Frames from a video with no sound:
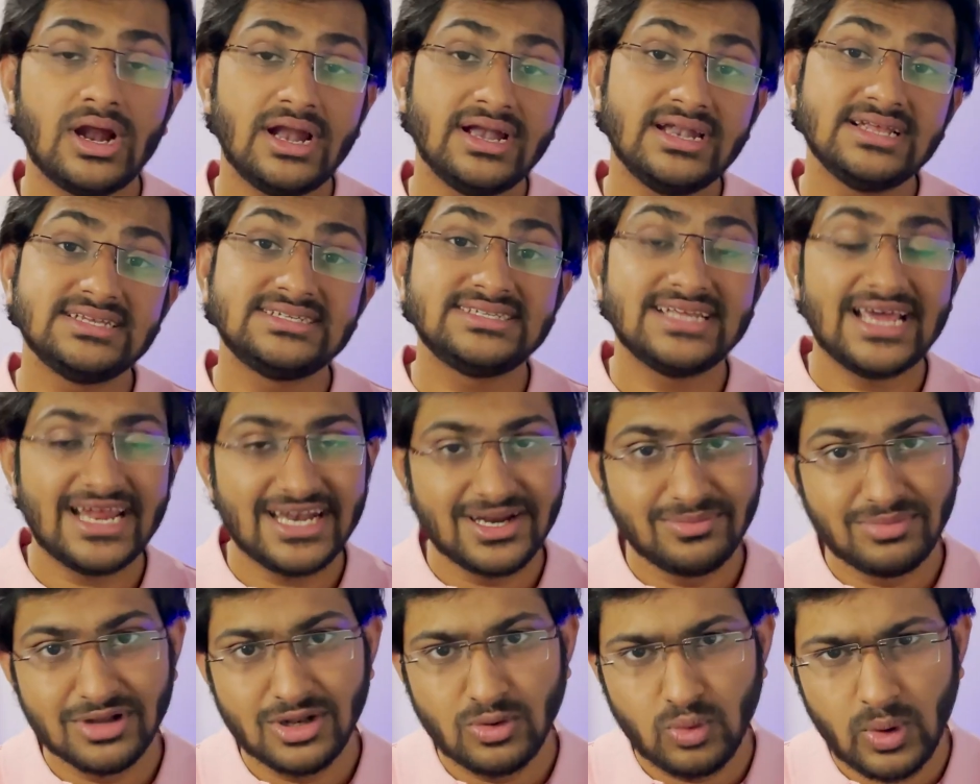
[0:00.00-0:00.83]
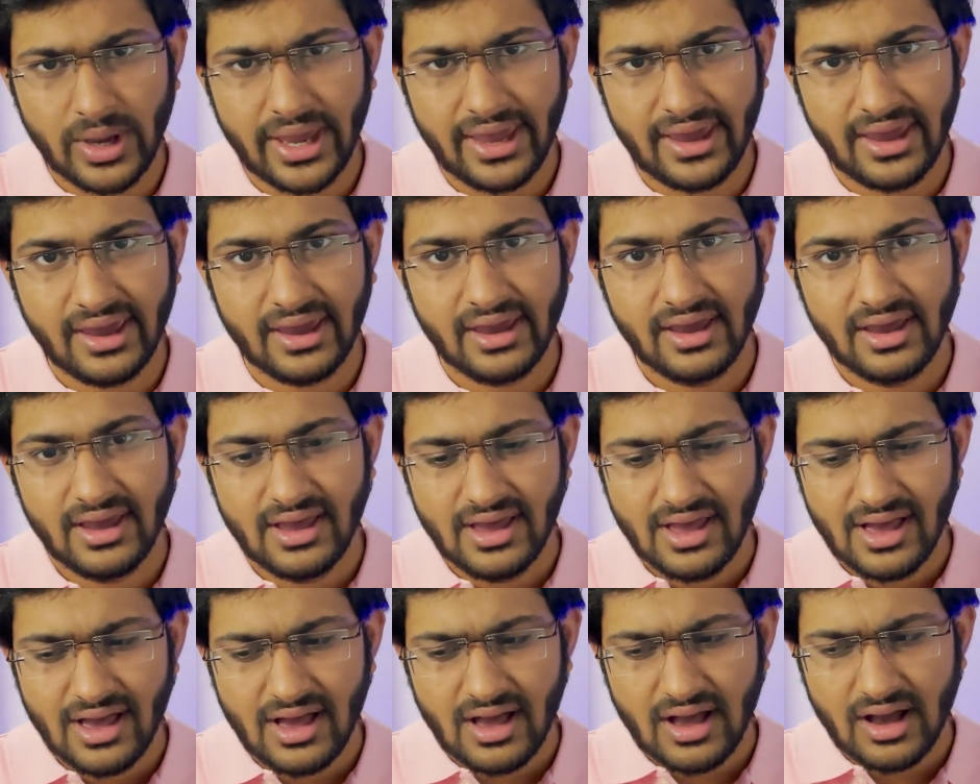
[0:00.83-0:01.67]
understandable way,
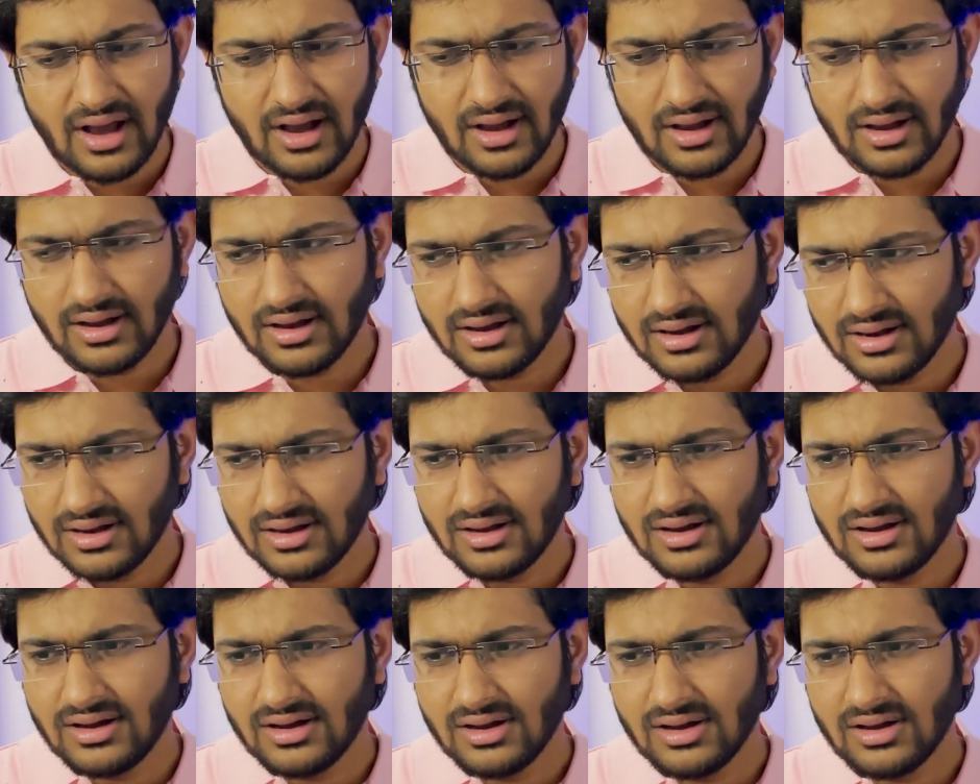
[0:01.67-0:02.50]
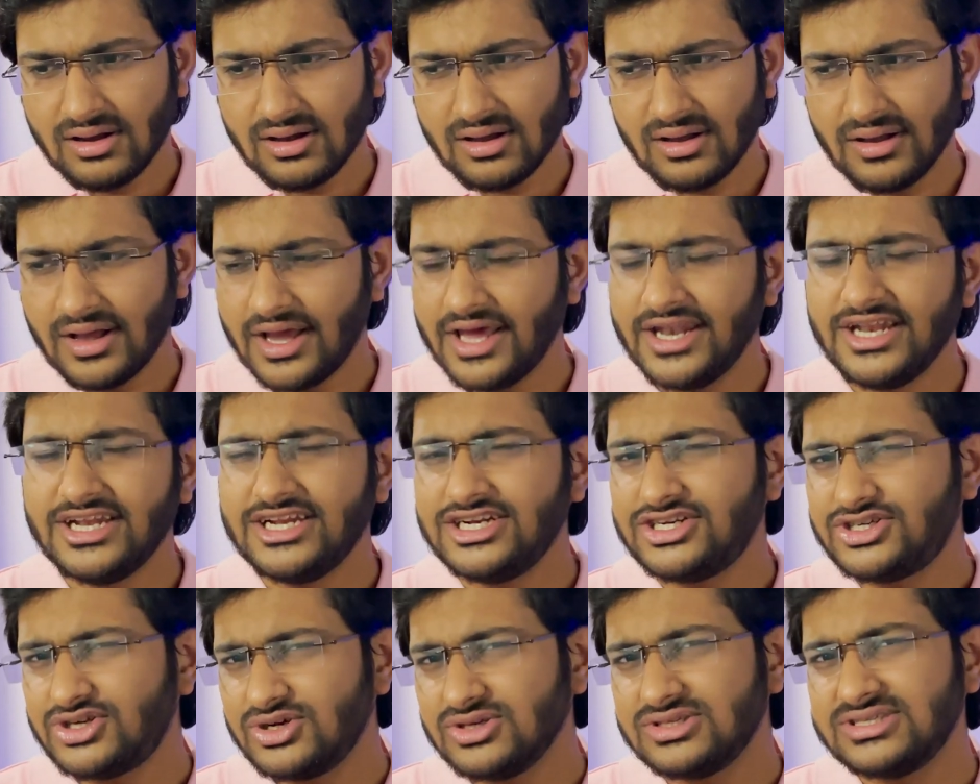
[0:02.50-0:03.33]
an
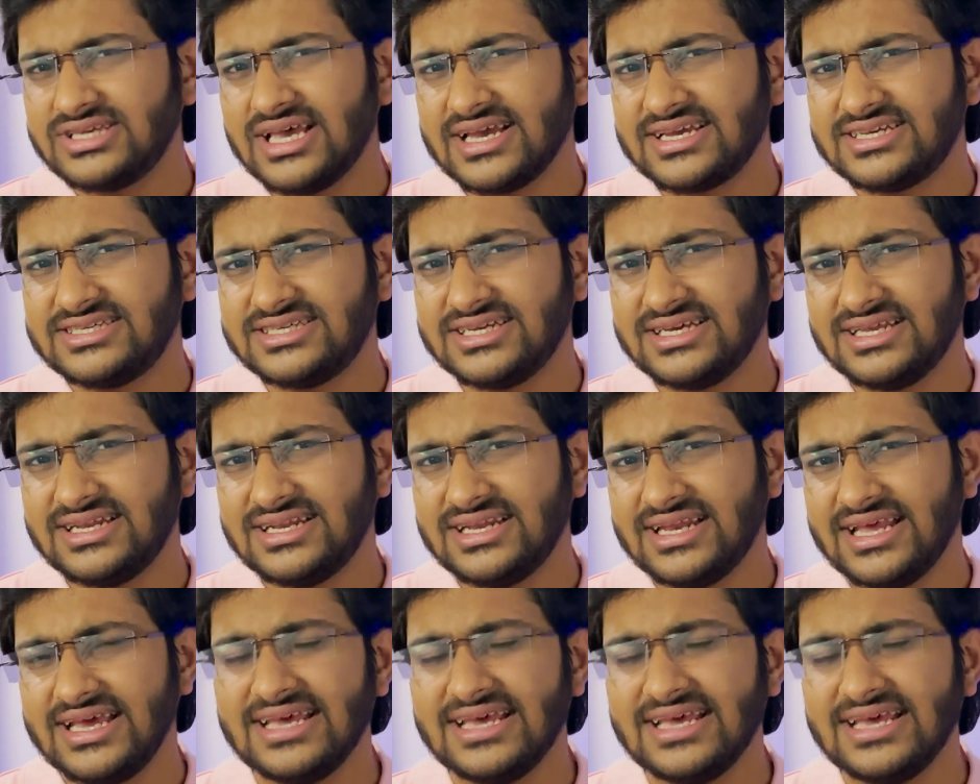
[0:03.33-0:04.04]
intro section